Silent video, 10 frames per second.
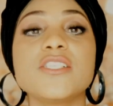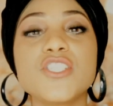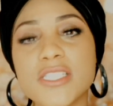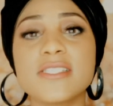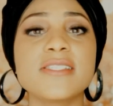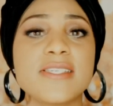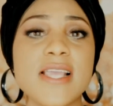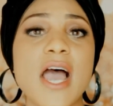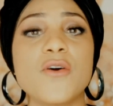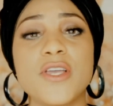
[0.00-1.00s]
just to see
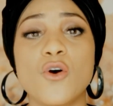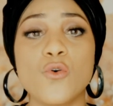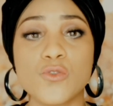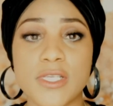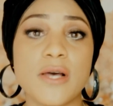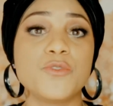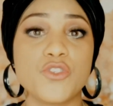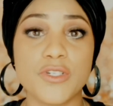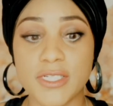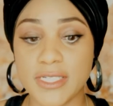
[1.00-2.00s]
how it holds up
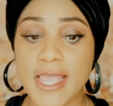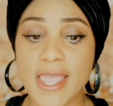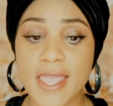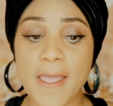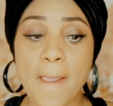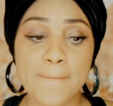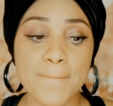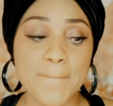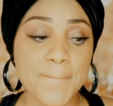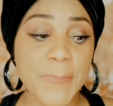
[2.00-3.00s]
during the day.
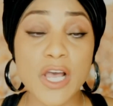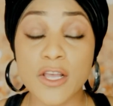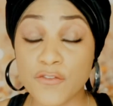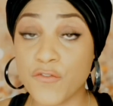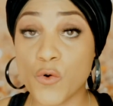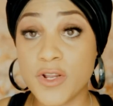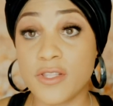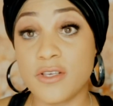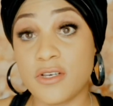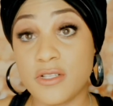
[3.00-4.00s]
But for
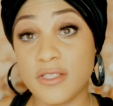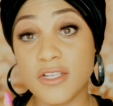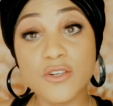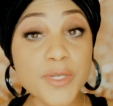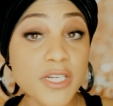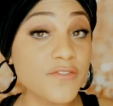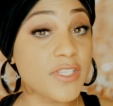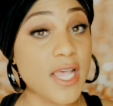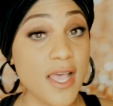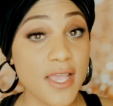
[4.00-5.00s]
the little bit of
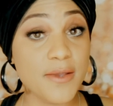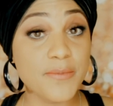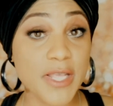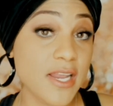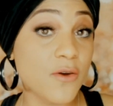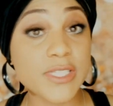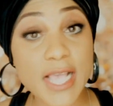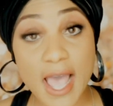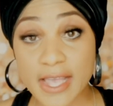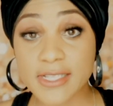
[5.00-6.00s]
time that I was
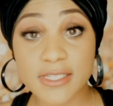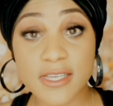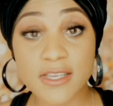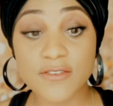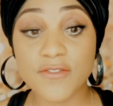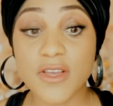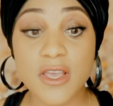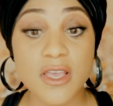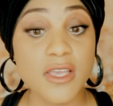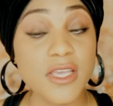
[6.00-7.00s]
active,
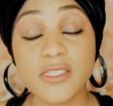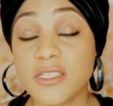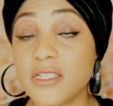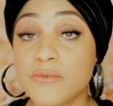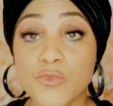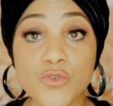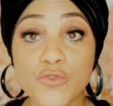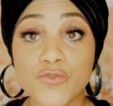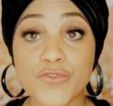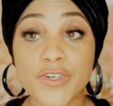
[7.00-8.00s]
it didn't
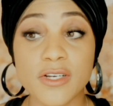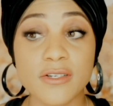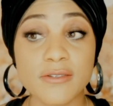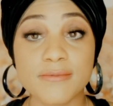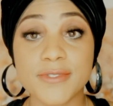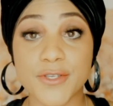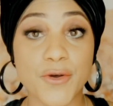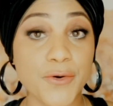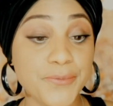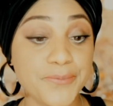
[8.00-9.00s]
move.
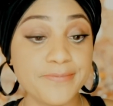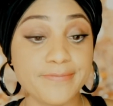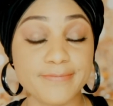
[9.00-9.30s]
So